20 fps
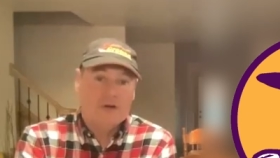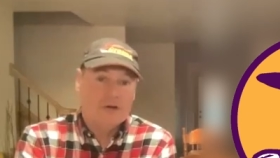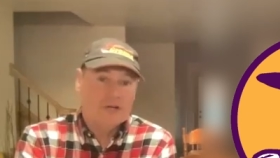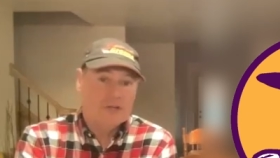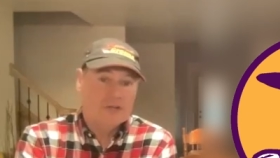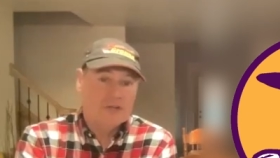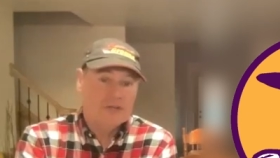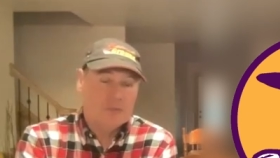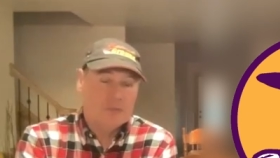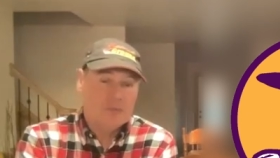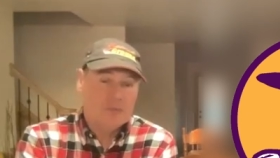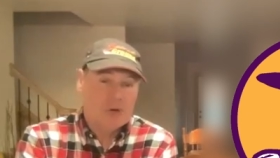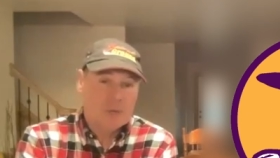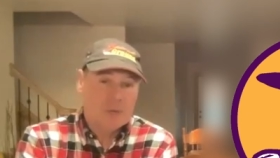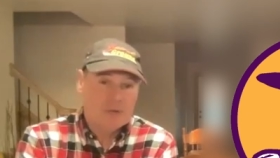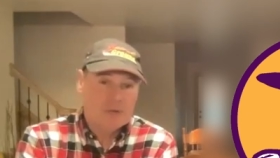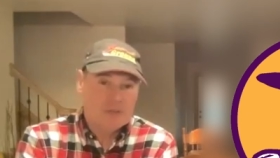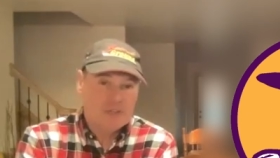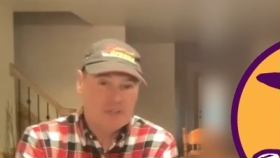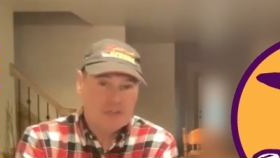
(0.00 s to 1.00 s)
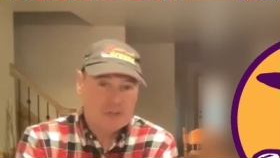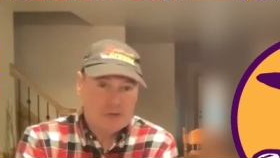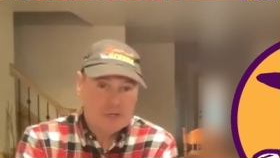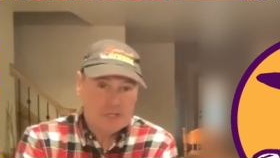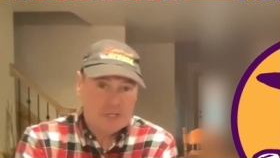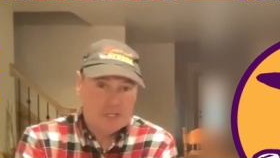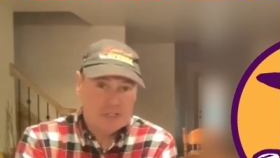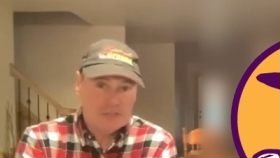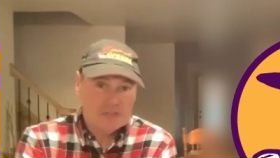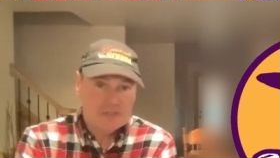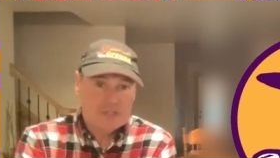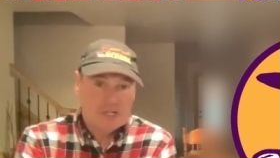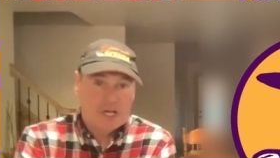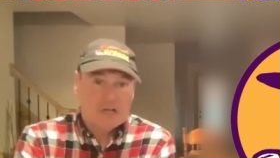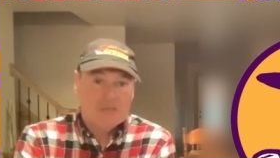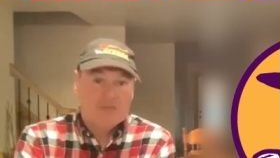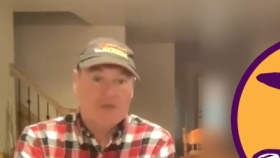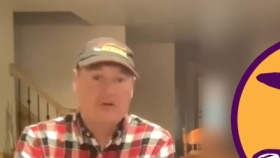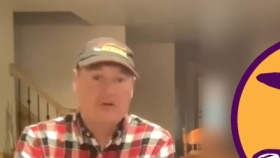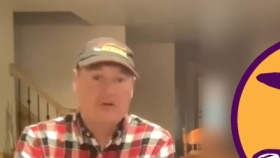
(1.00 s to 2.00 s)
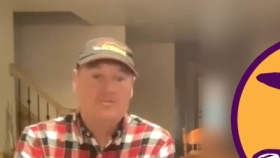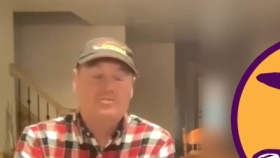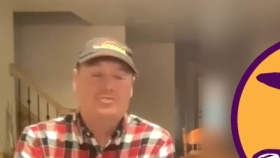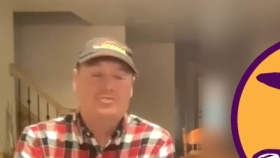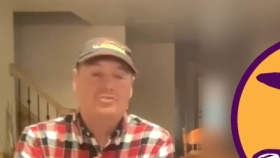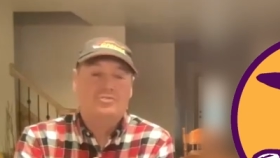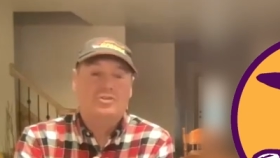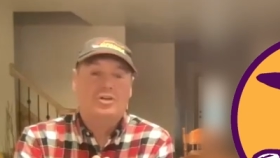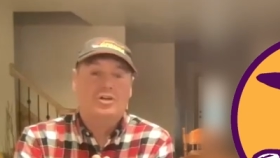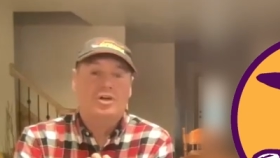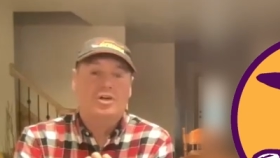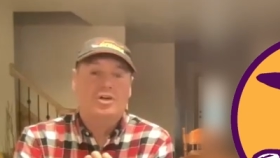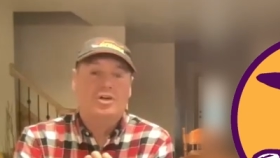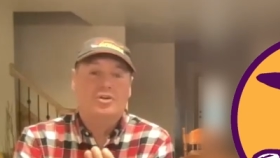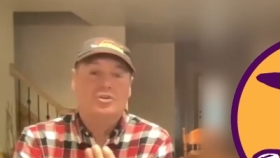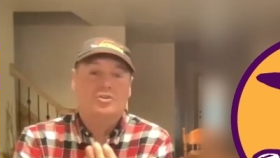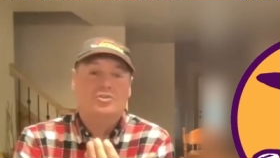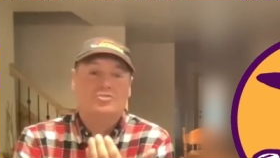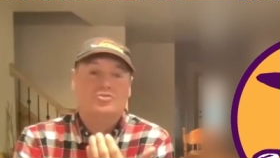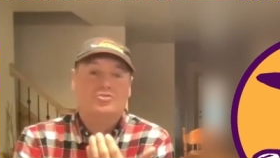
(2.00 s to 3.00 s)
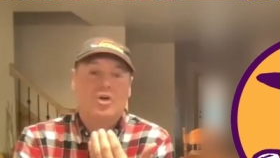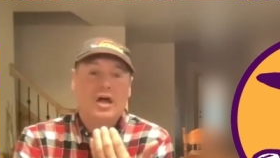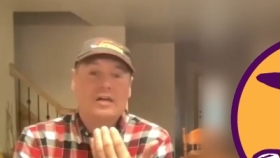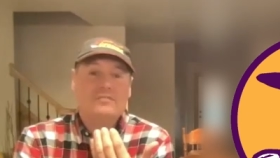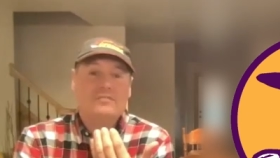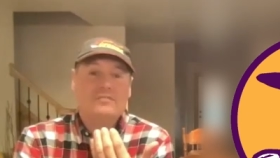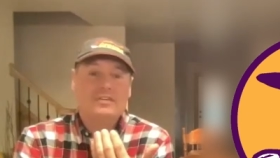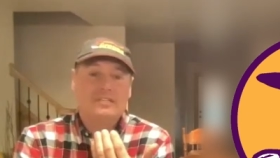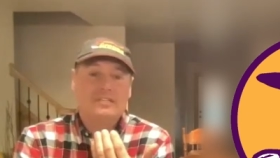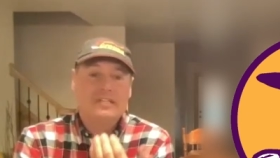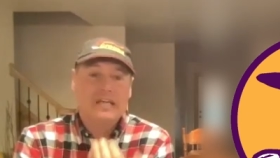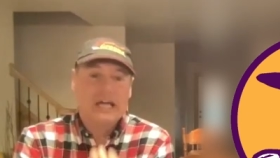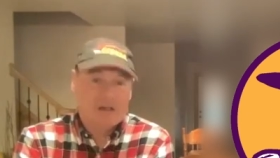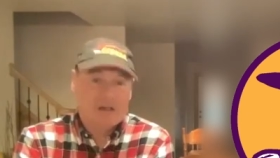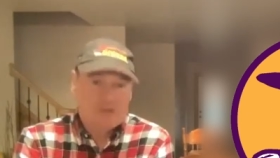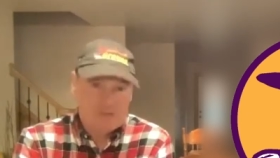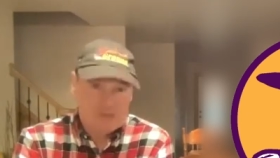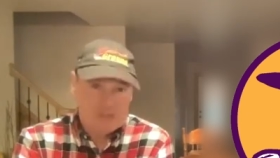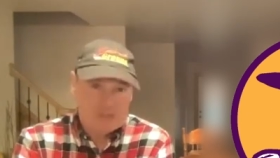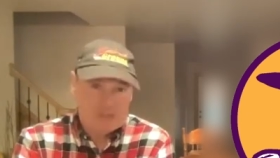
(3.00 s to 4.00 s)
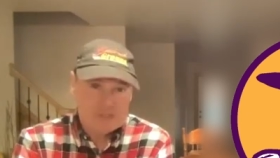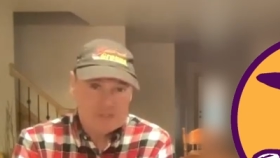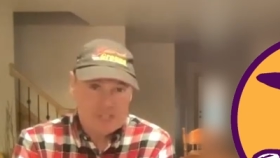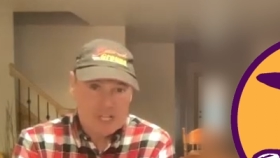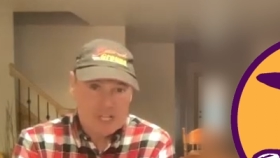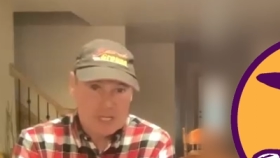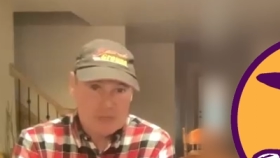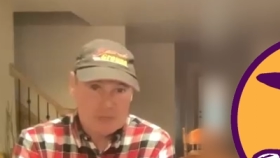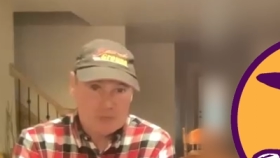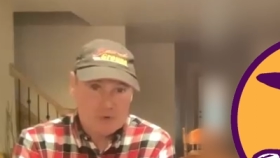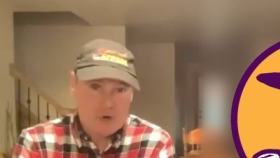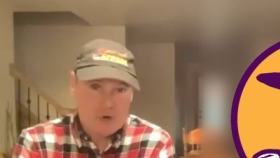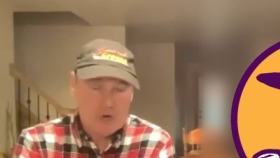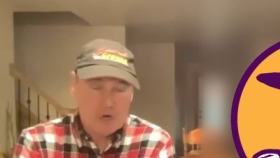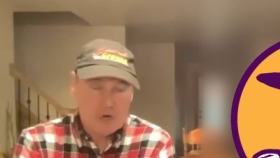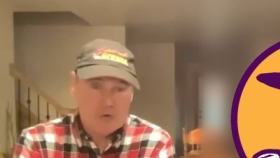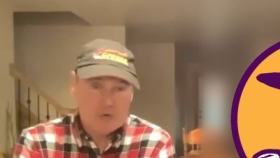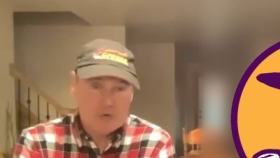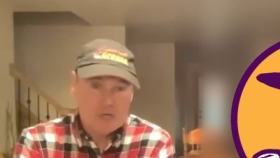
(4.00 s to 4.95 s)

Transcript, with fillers: that are in their probably 30s that are driving down this same